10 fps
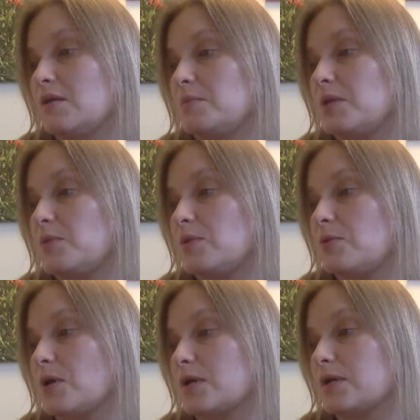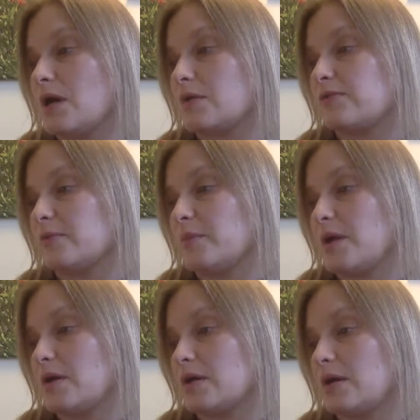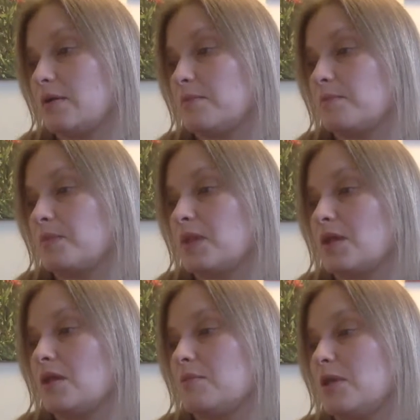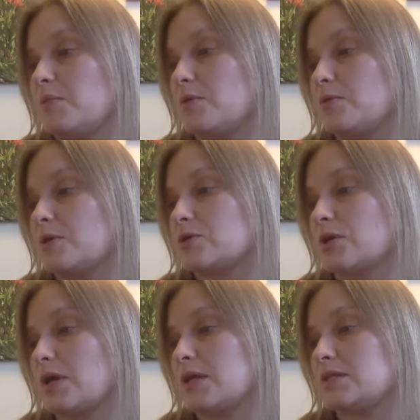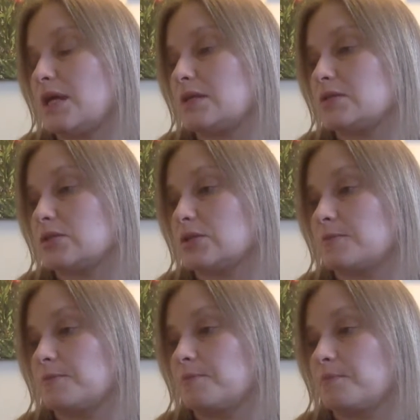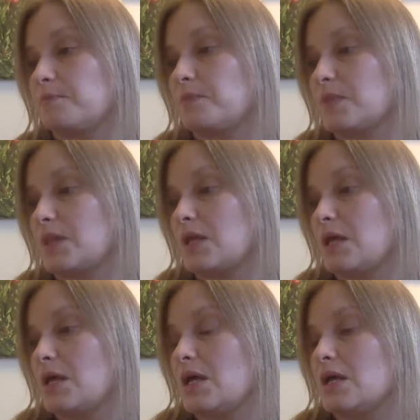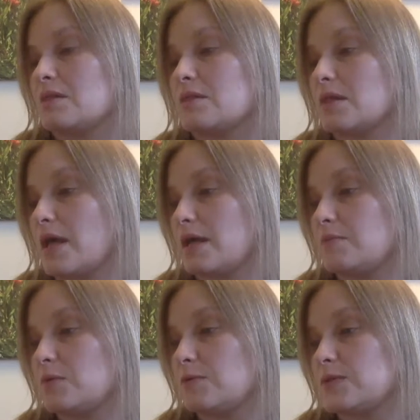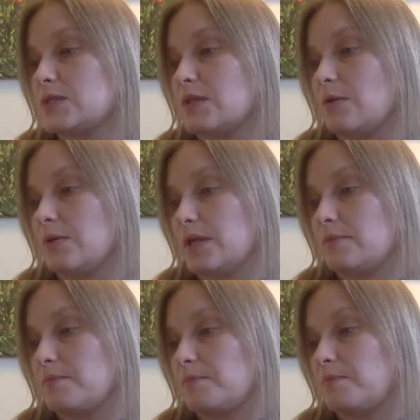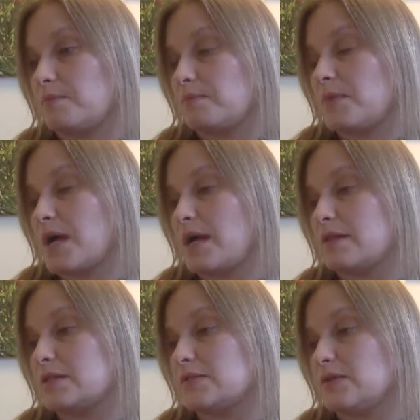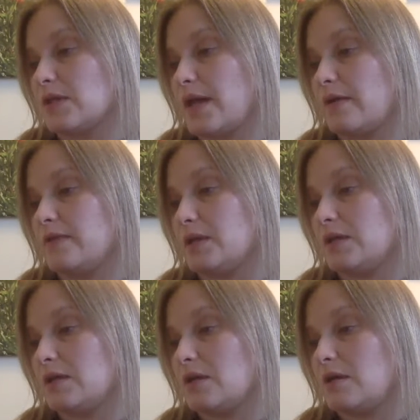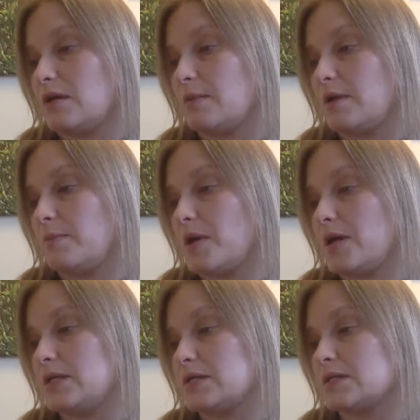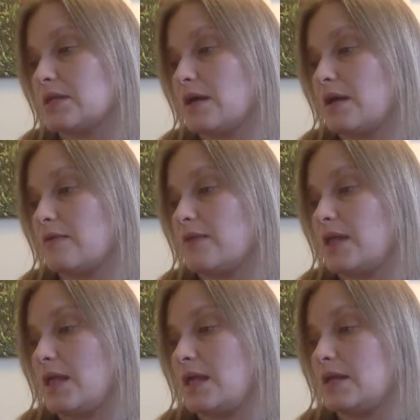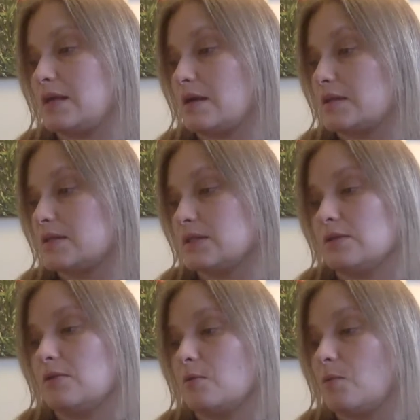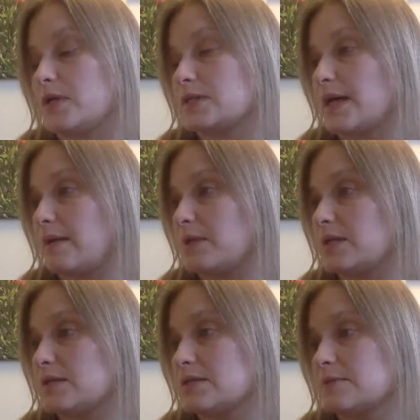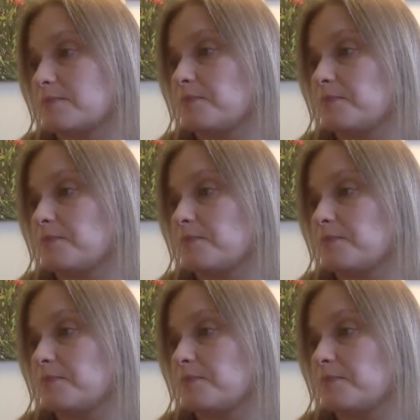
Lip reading: people who are not from America, people who are trying to enter. The line moves slowly. My eyelids feel heavy, and my body does not have any idea what time it is.